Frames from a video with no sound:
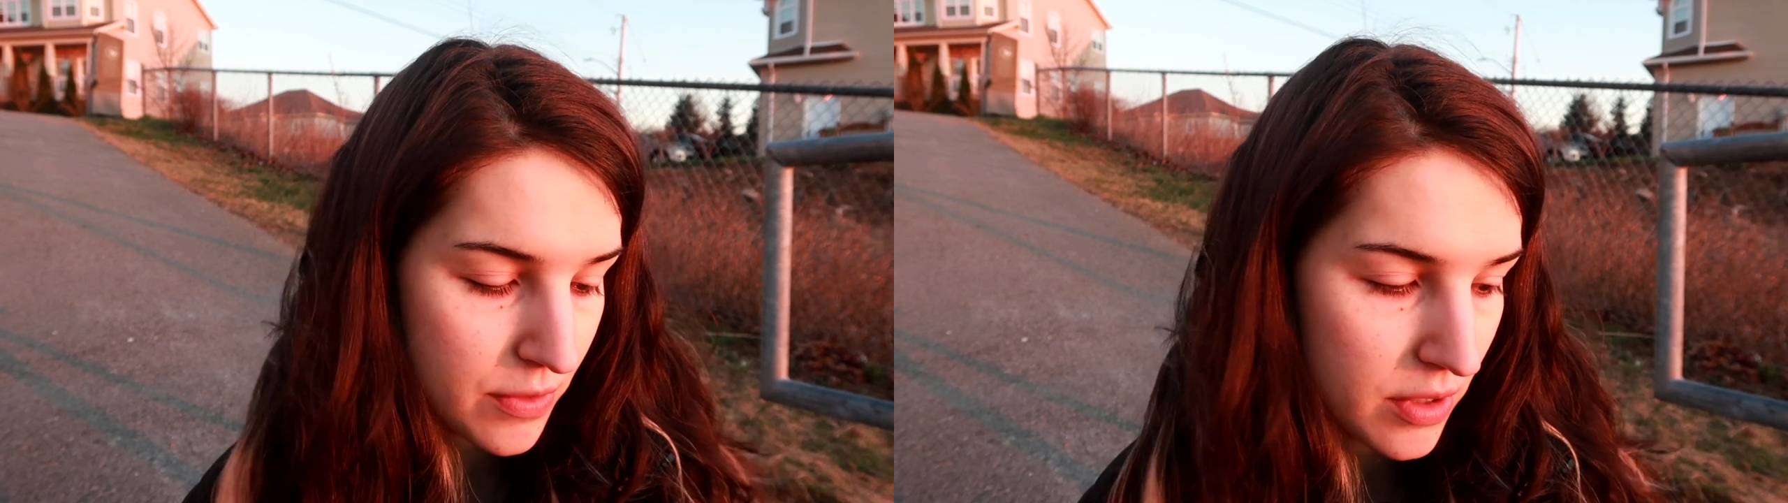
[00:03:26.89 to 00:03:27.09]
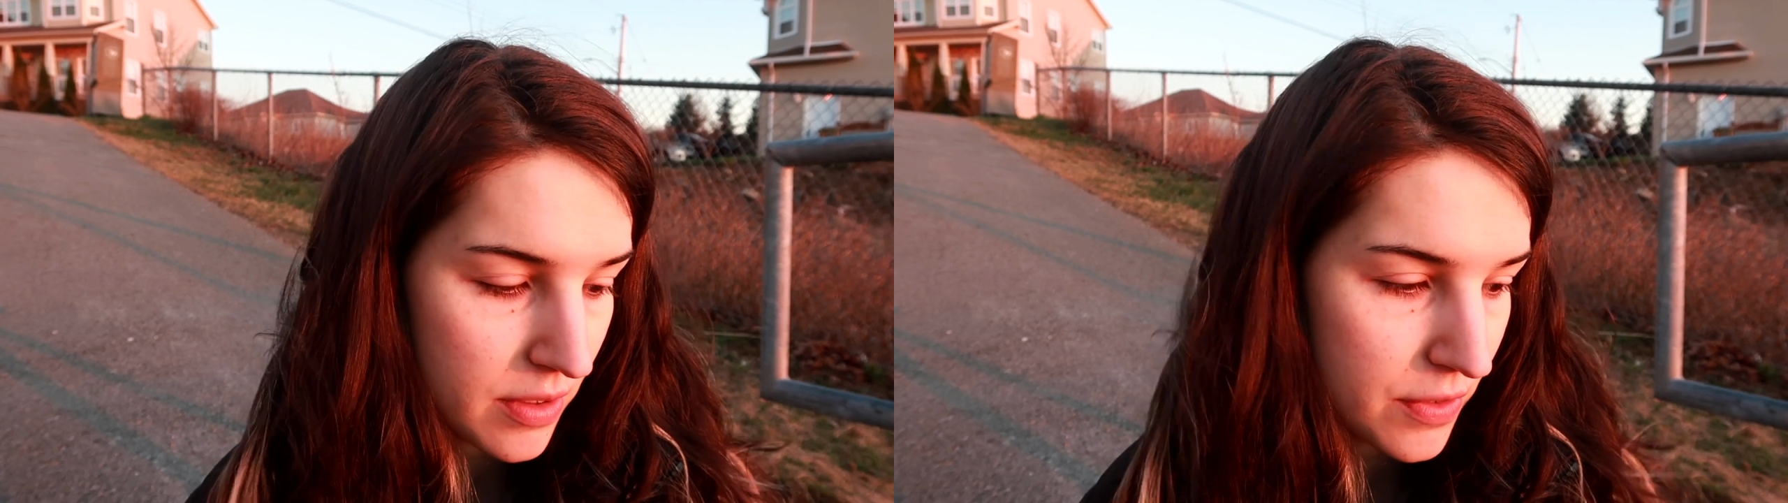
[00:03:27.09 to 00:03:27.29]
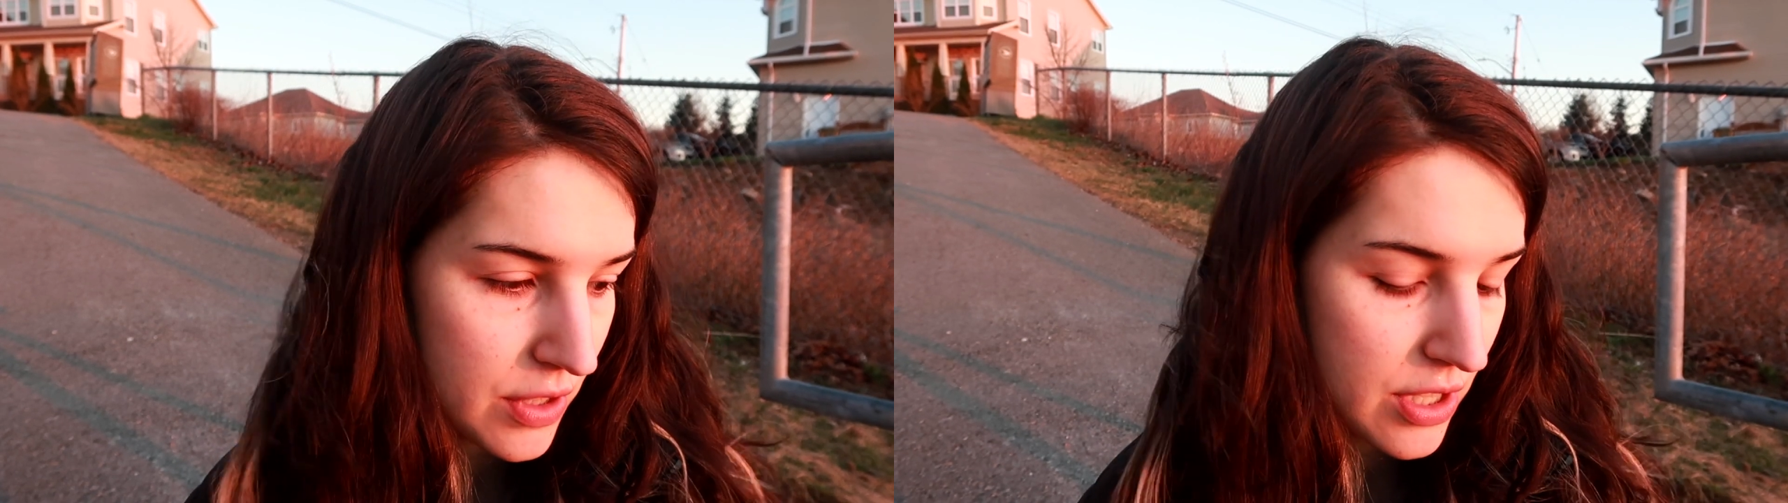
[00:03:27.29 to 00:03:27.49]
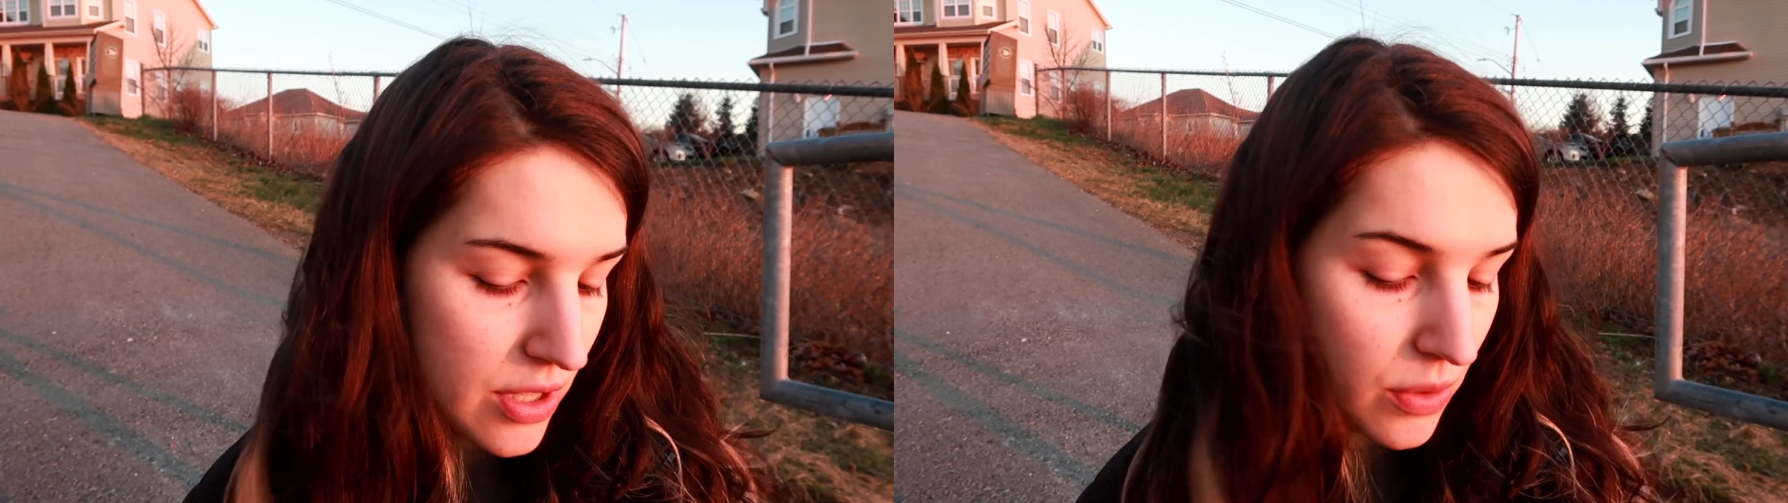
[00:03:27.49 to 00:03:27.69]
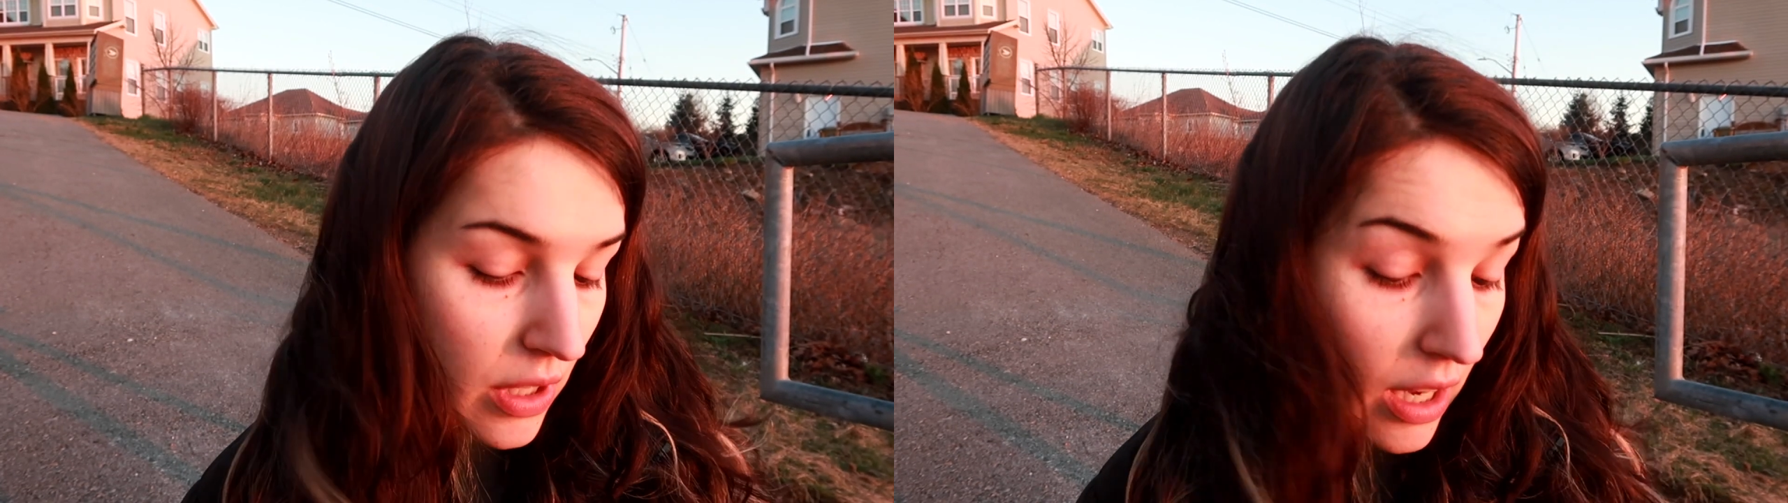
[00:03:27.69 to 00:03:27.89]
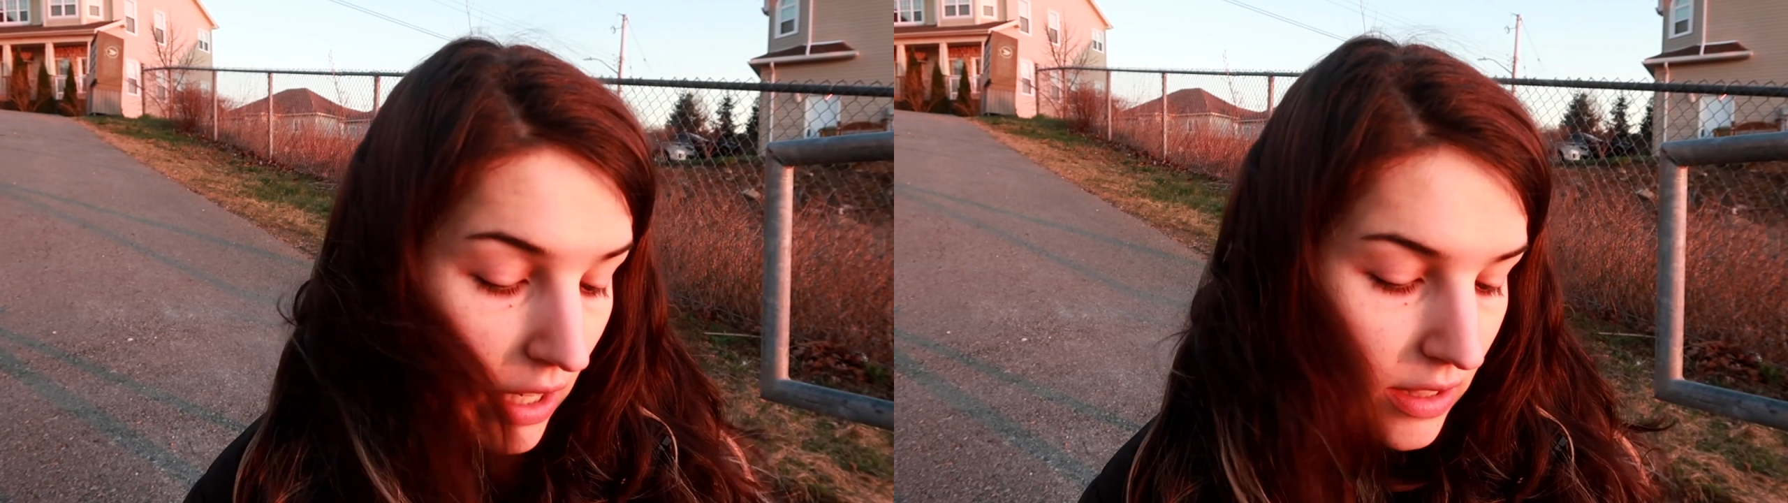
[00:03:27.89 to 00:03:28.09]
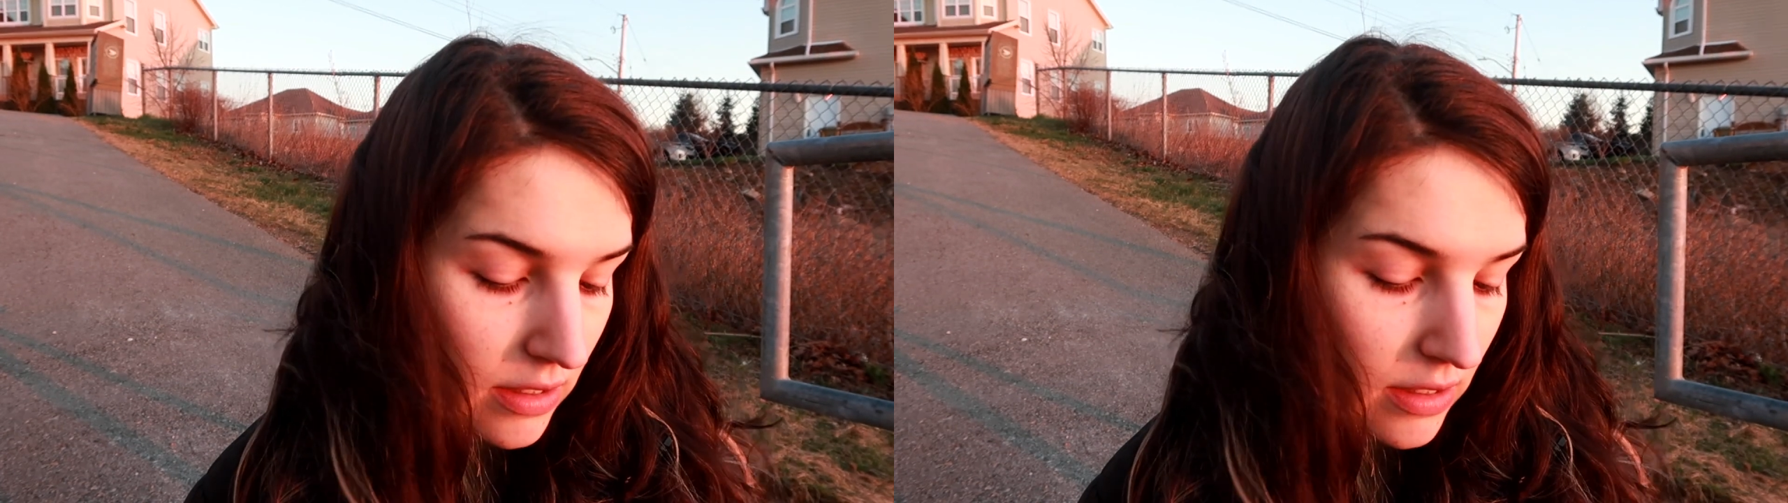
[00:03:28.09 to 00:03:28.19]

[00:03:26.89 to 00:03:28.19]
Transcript: for so long,